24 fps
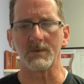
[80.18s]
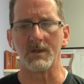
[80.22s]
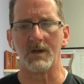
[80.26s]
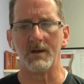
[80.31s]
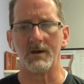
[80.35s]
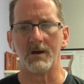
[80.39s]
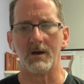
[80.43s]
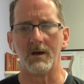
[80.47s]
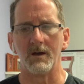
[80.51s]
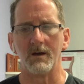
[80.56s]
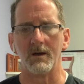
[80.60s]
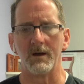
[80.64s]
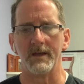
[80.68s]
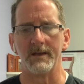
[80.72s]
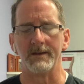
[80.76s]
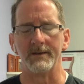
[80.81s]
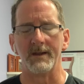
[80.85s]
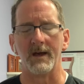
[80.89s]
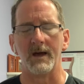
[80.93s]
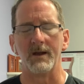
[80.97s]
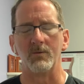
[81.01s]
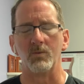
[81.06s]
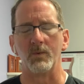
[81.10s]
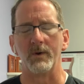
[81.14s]
and
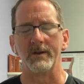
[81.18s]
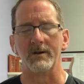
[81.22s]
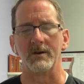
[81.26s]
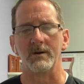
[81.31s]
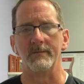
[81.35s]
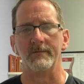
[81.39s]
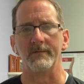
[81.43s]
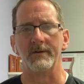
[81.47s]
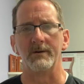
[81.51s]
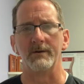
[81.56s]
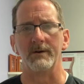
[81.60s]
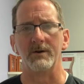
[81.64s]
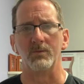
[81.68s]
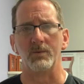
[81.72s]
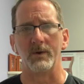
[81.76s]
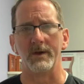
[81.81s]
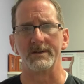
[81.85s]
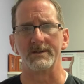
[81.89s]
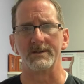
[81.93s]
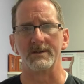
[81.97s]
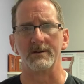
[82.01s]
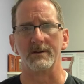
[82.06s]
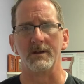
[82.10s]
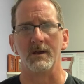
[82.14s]
not wake up very
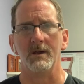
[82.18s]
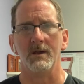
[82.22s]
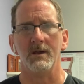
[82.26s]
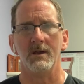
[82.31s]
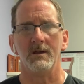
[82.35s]
rested